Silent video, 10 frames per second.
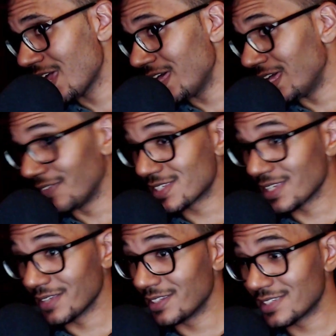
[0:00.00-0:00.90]
and this,
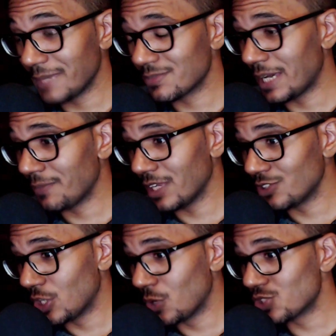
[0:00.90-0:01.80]
at the same time they
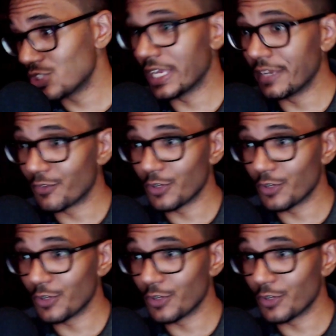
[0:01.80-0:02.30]
chose to give